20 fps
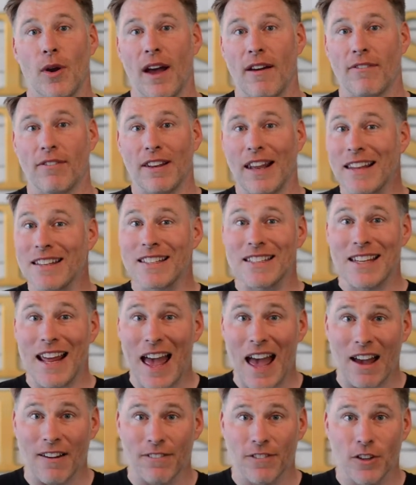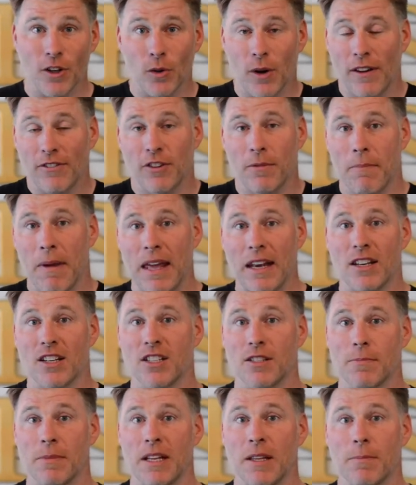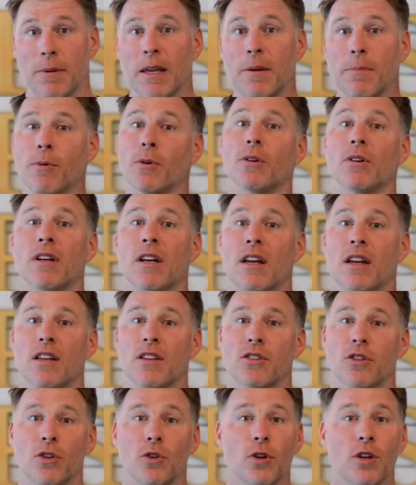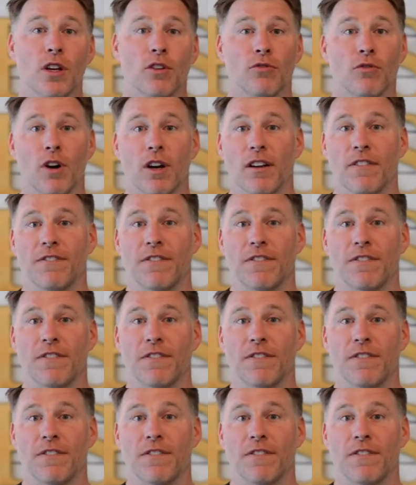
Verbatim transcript: have less staff. You don't have to manage as many people. So you can run a